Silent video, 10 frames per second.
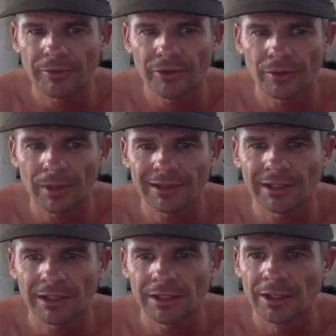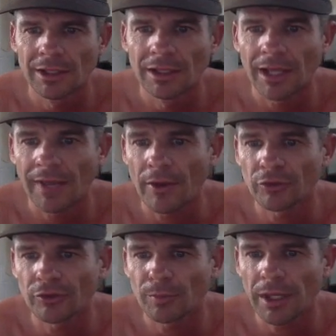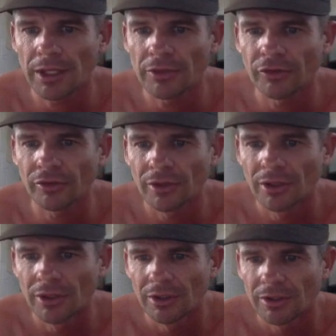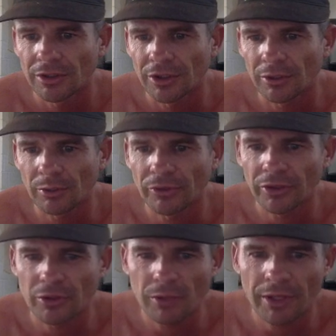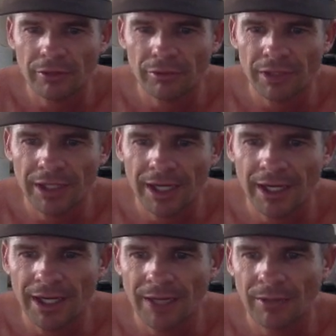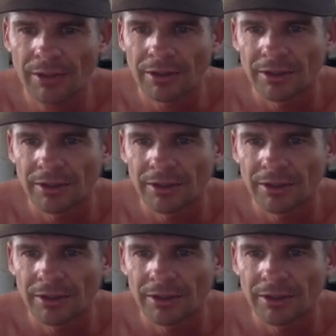So basically at those speeds, you know, you see 23k an hour.